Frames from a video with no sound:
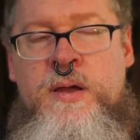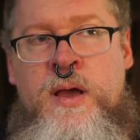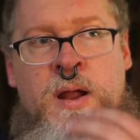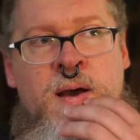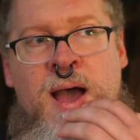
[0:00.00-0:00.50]

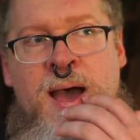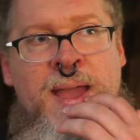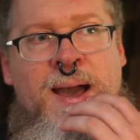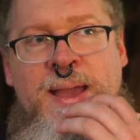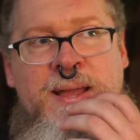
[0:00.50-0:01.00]
You know,
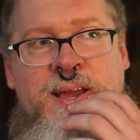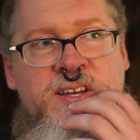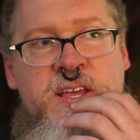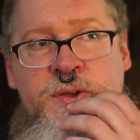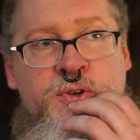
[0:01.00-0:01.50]
I, I can
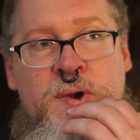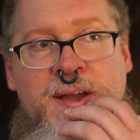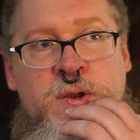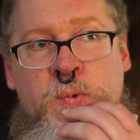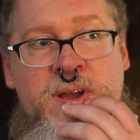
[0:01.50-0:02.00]
continue
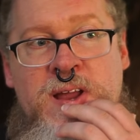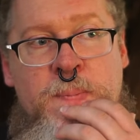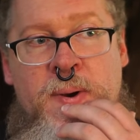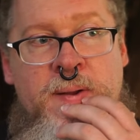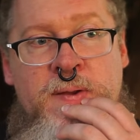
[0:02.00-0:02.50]
trying to read
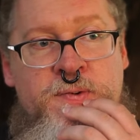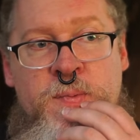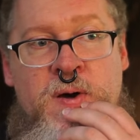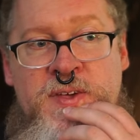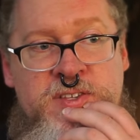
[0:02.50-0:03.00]
up on it
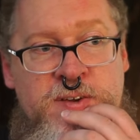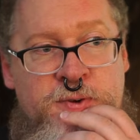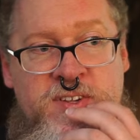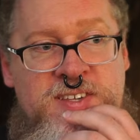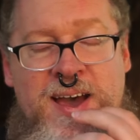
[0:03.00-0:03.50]
from all these
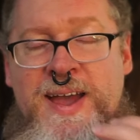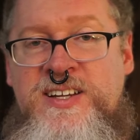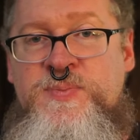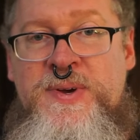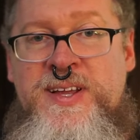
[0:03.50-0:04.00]
different
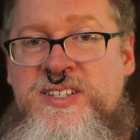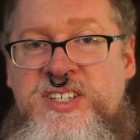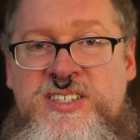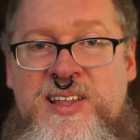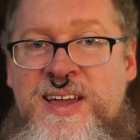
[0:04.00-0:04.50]
sides, but it's
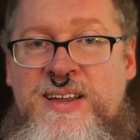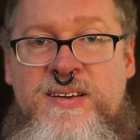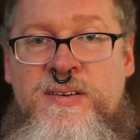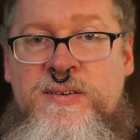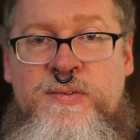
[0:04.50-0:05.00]
just like,
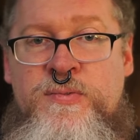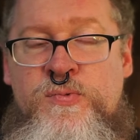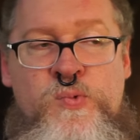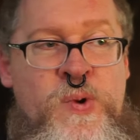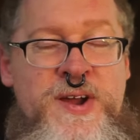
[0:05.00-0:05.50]

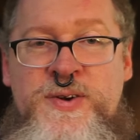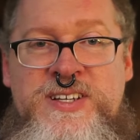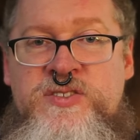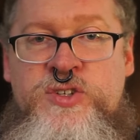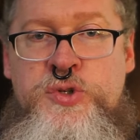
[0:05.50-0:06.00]
where
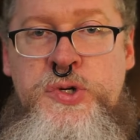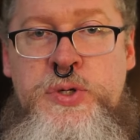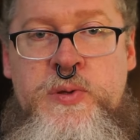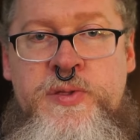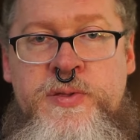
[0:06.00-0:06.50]
is the
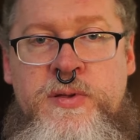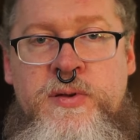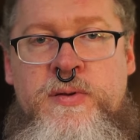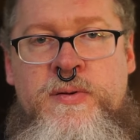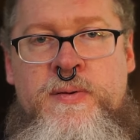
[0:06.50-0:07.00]
truth?
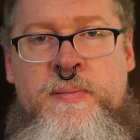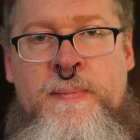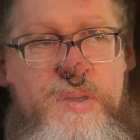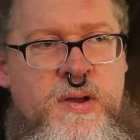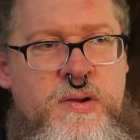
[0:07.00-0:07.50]

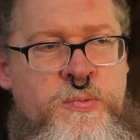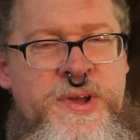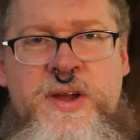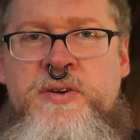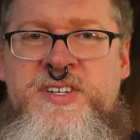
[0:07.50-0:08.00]

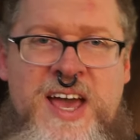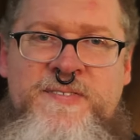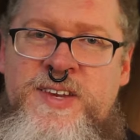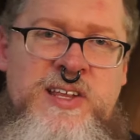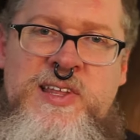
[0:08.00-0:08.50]
We are
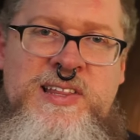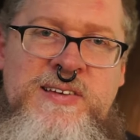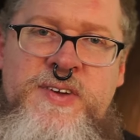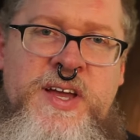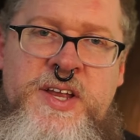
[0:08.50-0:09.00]
definitely
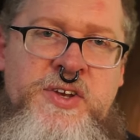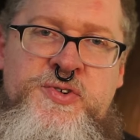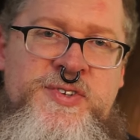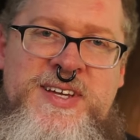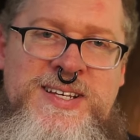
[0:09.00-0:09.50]
living in
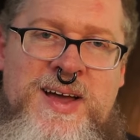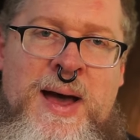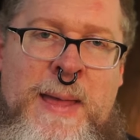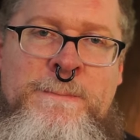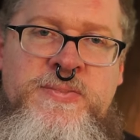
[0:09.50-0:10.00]
interesting
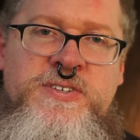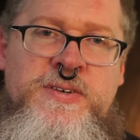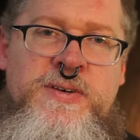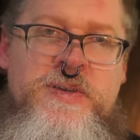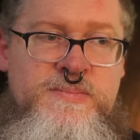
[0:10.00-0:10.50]
times.
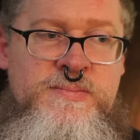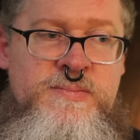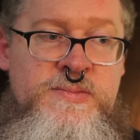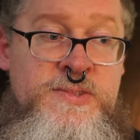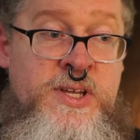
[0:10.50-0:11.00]

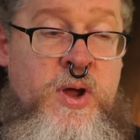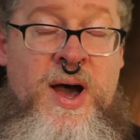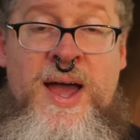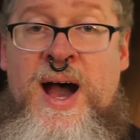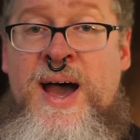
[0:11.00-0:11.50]
You know,
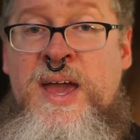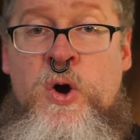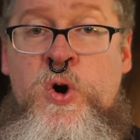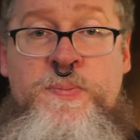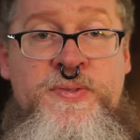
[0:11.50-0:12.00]
I, I
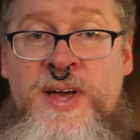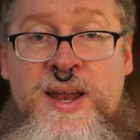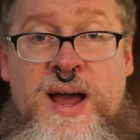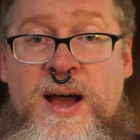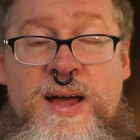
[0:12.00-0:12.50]
hope
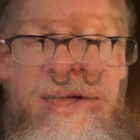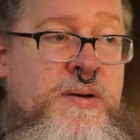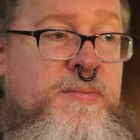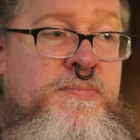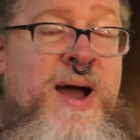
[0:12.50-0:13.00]
that
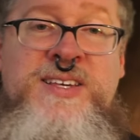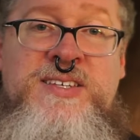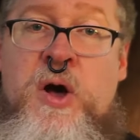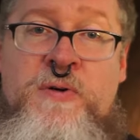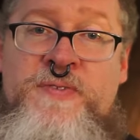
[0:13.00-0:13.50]
uh,
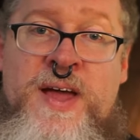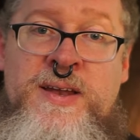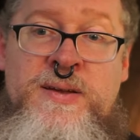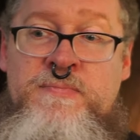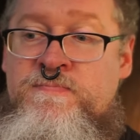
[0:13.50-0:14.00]
myself
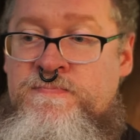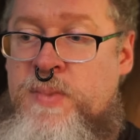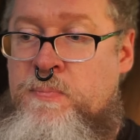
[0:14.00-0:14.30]
and